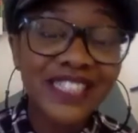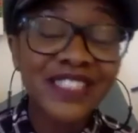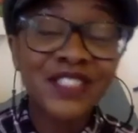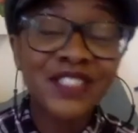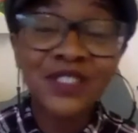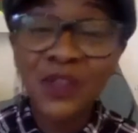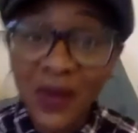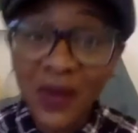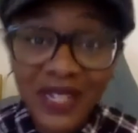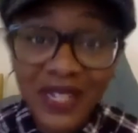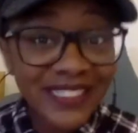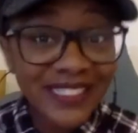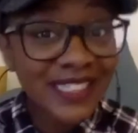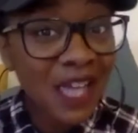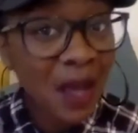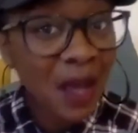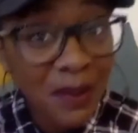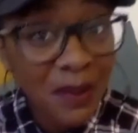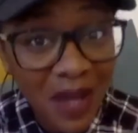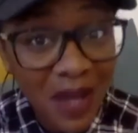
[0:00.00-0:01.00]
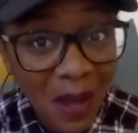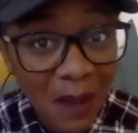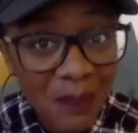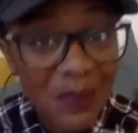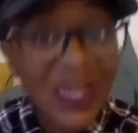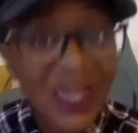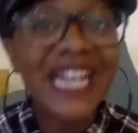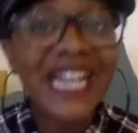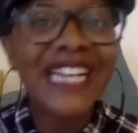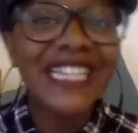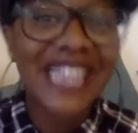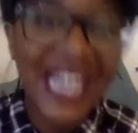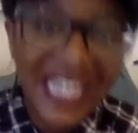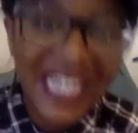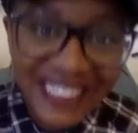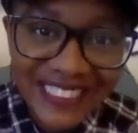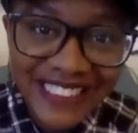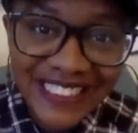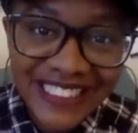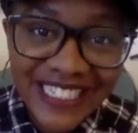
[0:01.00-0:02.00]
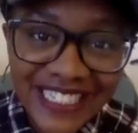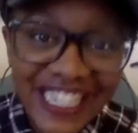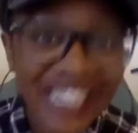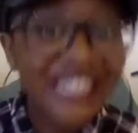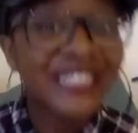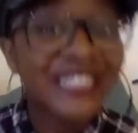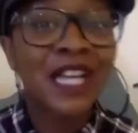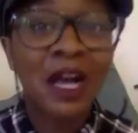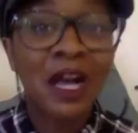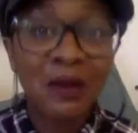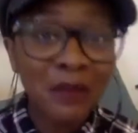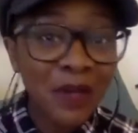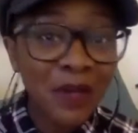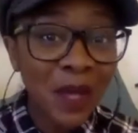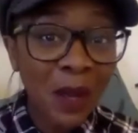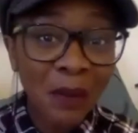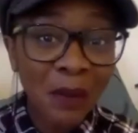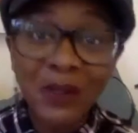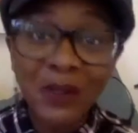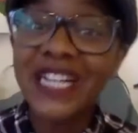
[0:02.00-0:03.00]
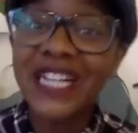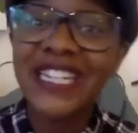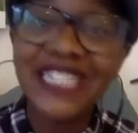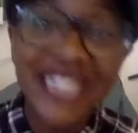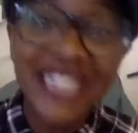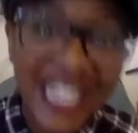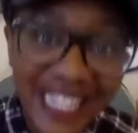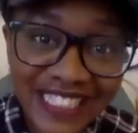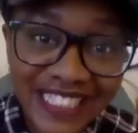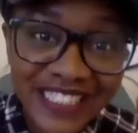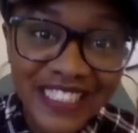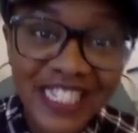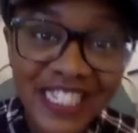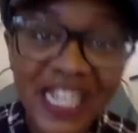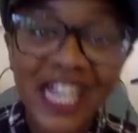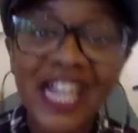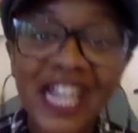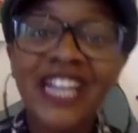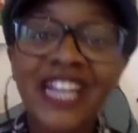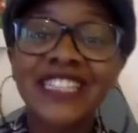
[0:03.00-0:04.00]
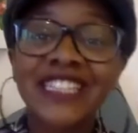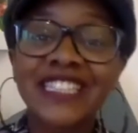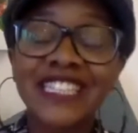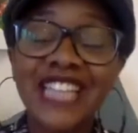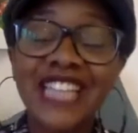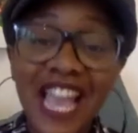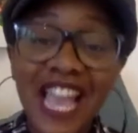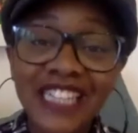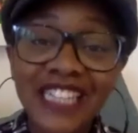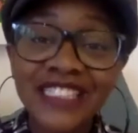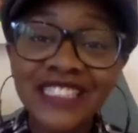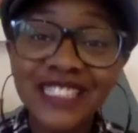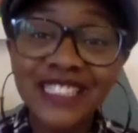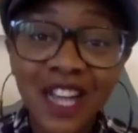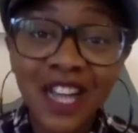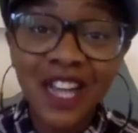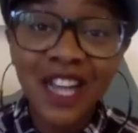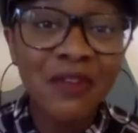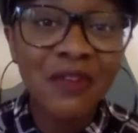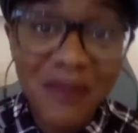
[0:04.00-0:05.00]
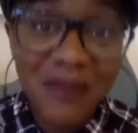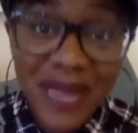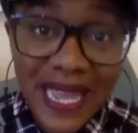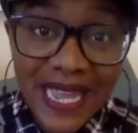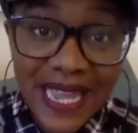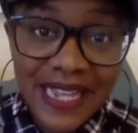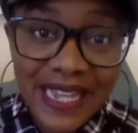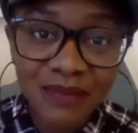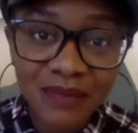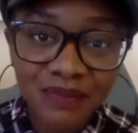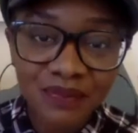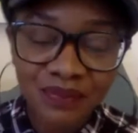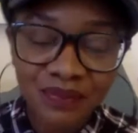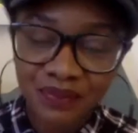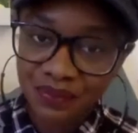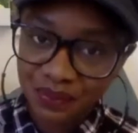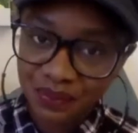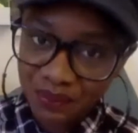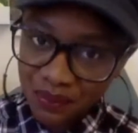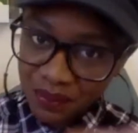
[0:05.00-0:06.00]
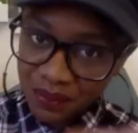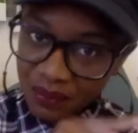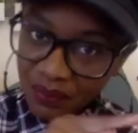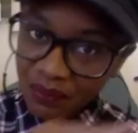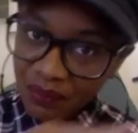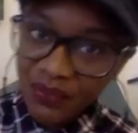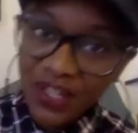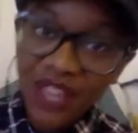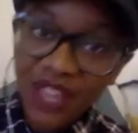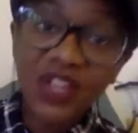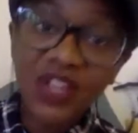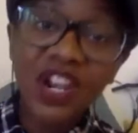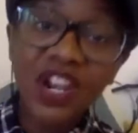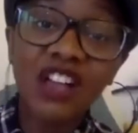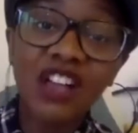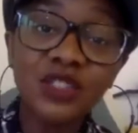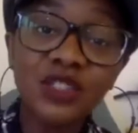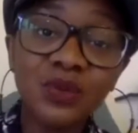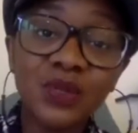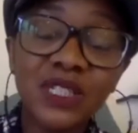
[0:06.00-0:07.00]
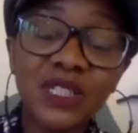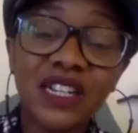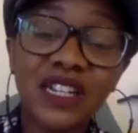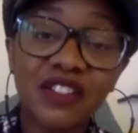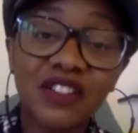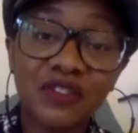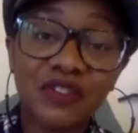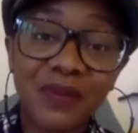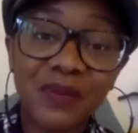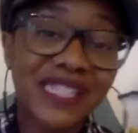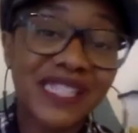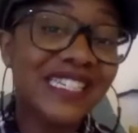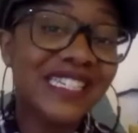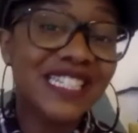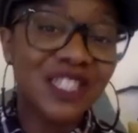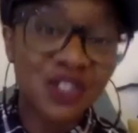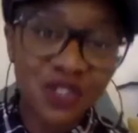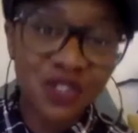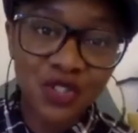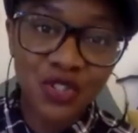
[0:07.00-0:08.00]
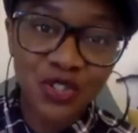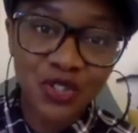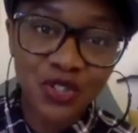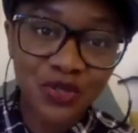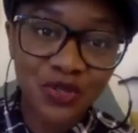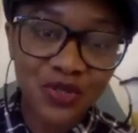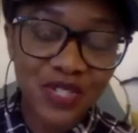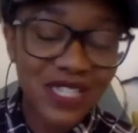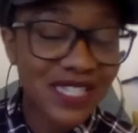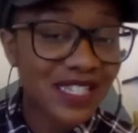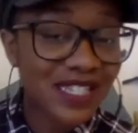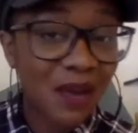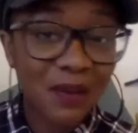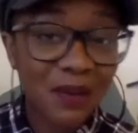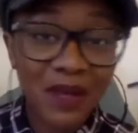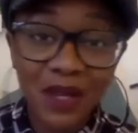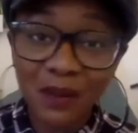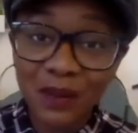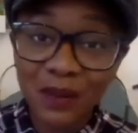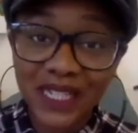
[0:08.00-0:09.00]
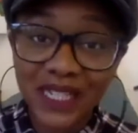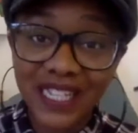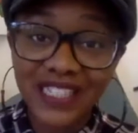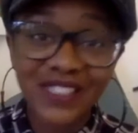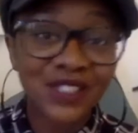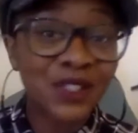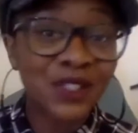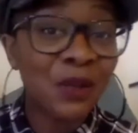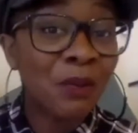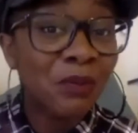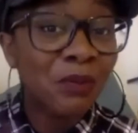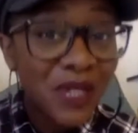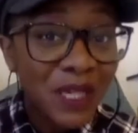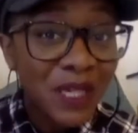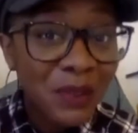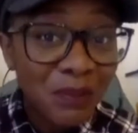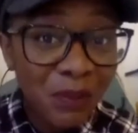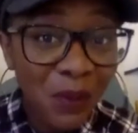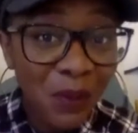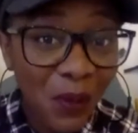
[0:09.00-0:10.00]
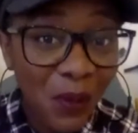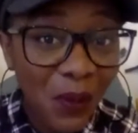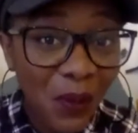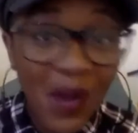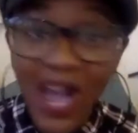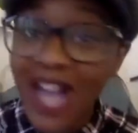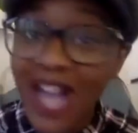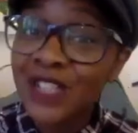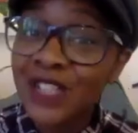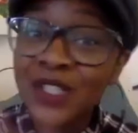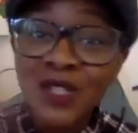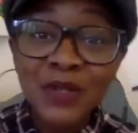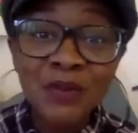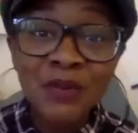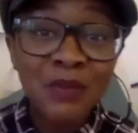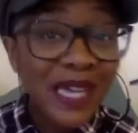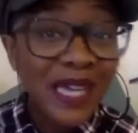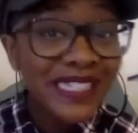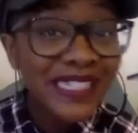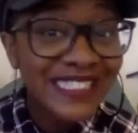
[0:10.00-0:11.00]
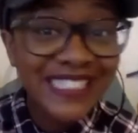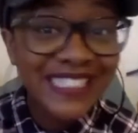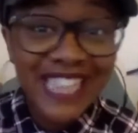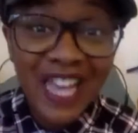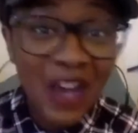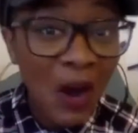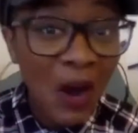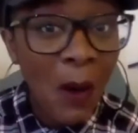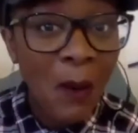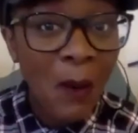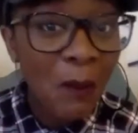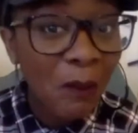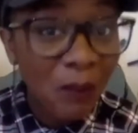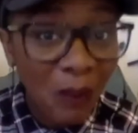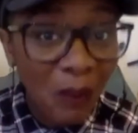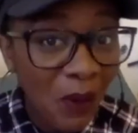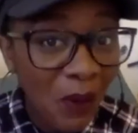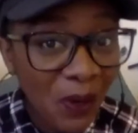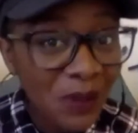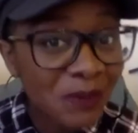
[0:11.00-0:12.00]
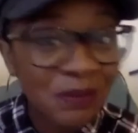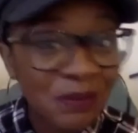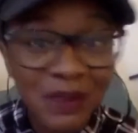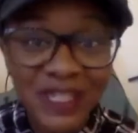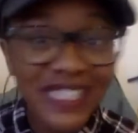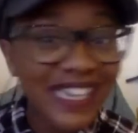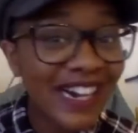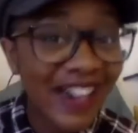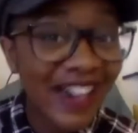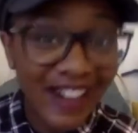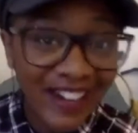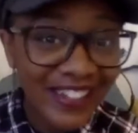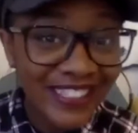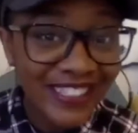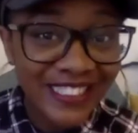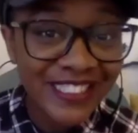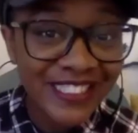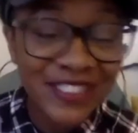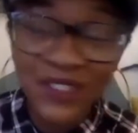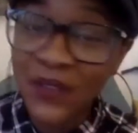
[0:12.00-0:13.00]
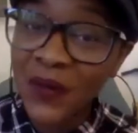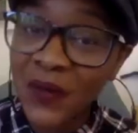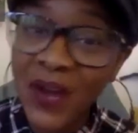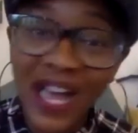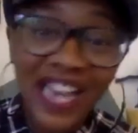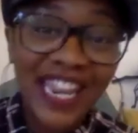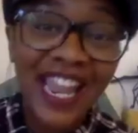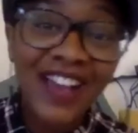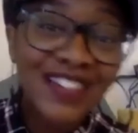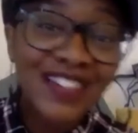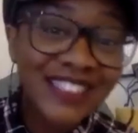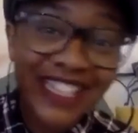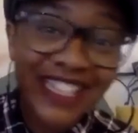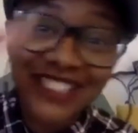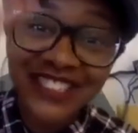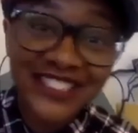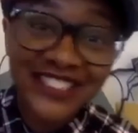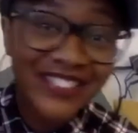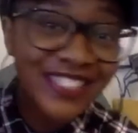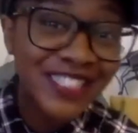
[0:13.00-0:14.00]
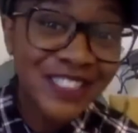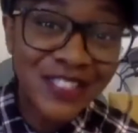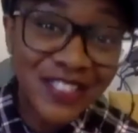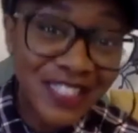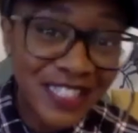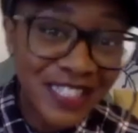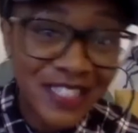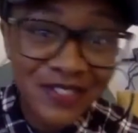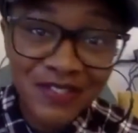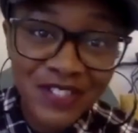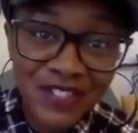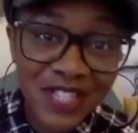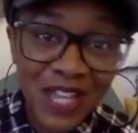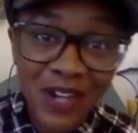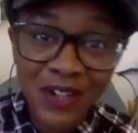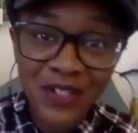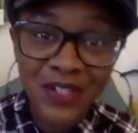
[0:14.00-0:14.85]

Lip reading: so it's coming up again. It's coming up again, the end of May, the last week of May into June. It's coming up again. So people, you best get on board because don't allow that train to leave without